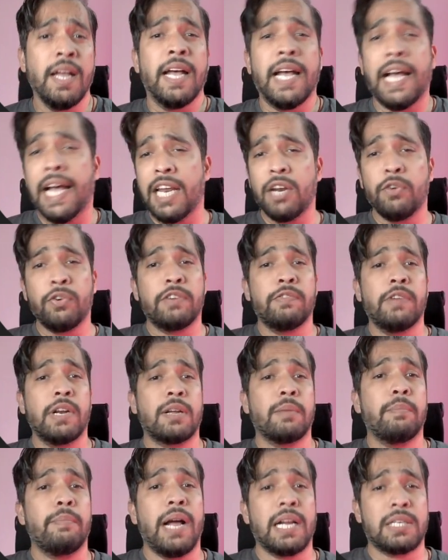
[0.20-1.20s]
Hello and
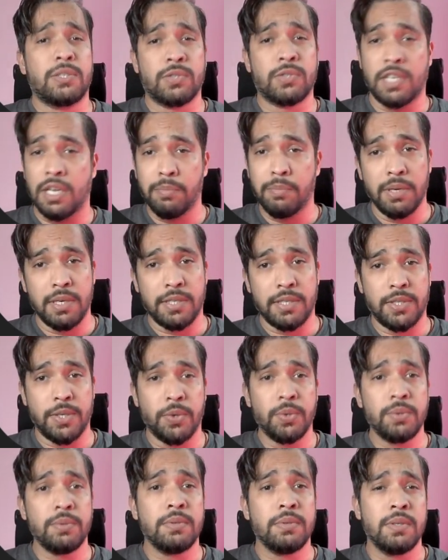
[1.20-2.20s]
welcome back to Skill Builder
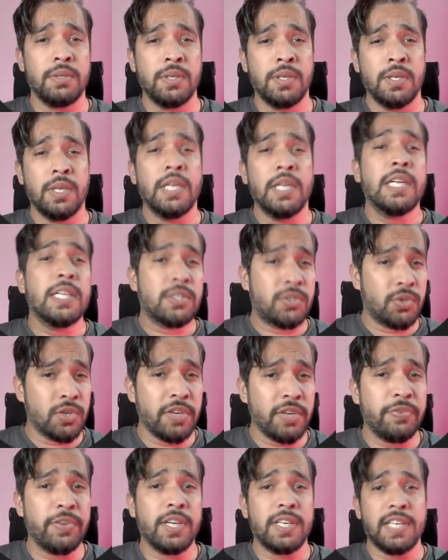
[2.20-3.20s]
Zone. Today
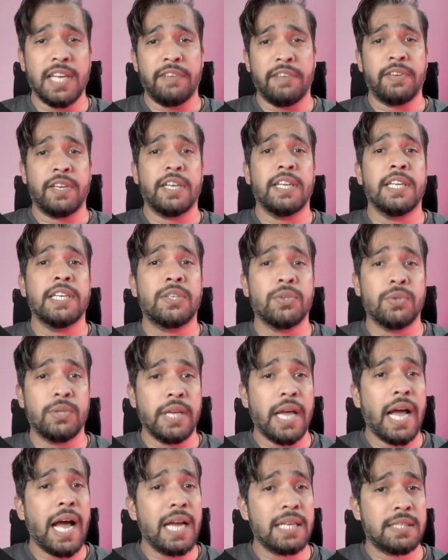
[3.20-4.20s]
we are diving into the
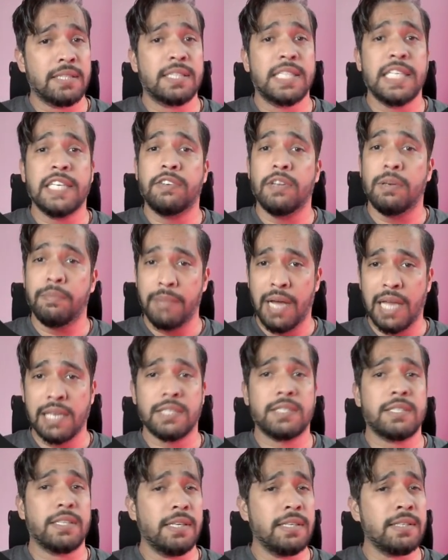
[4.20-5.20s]
Azure SQL
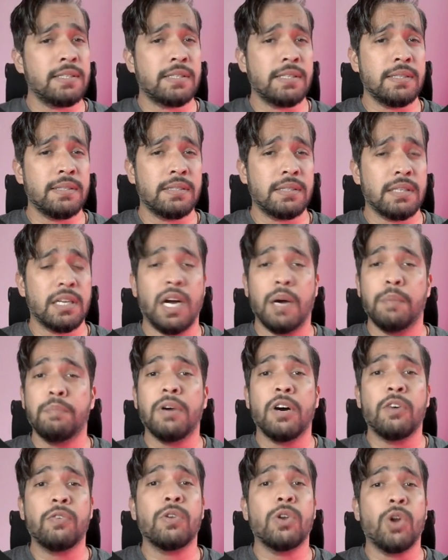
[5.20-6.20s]
Managed Instance, a
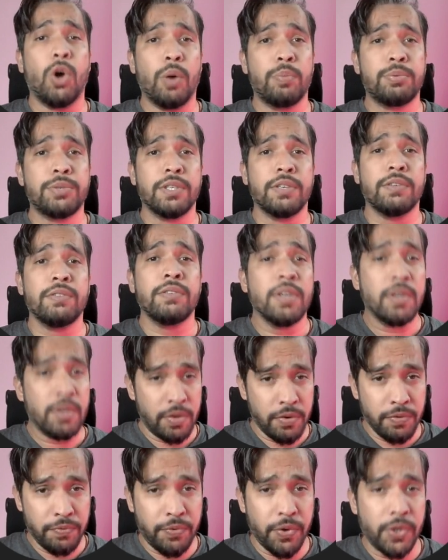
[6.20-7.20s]
powerful option
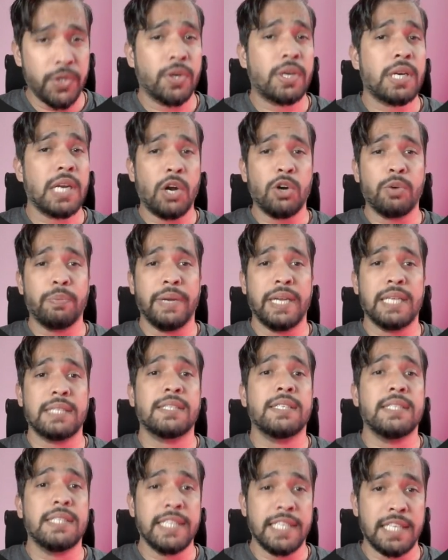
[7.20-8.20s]
for your
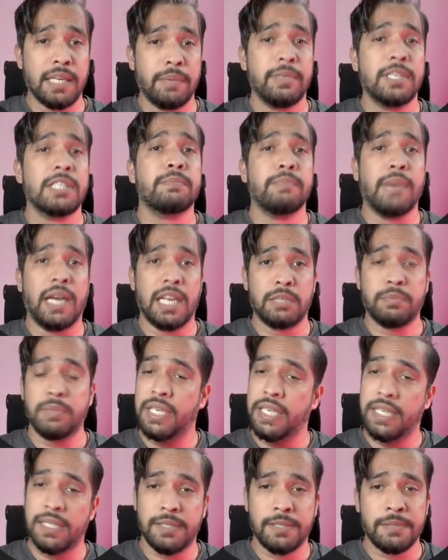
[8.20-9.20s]
cloud-based database management
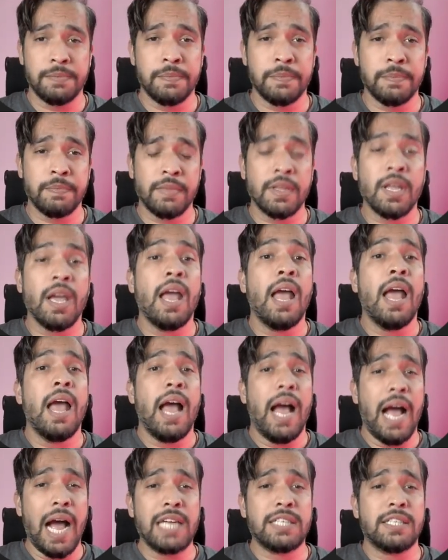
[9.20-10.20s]
needs.
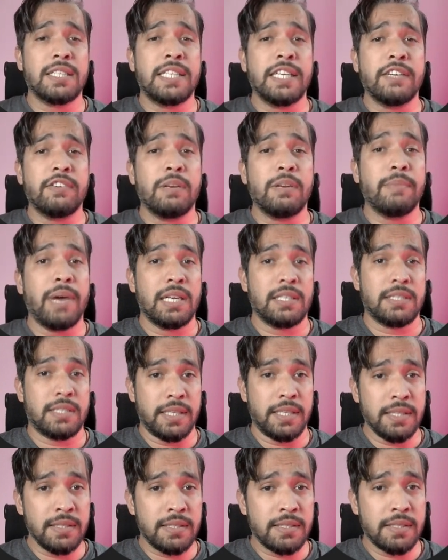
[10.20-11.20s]
Azure SQL Managed
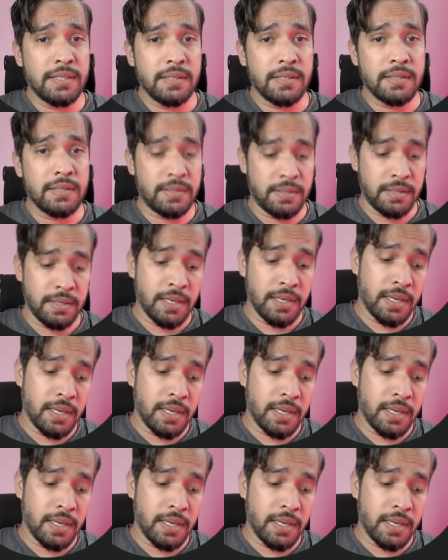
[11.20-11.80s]
Instance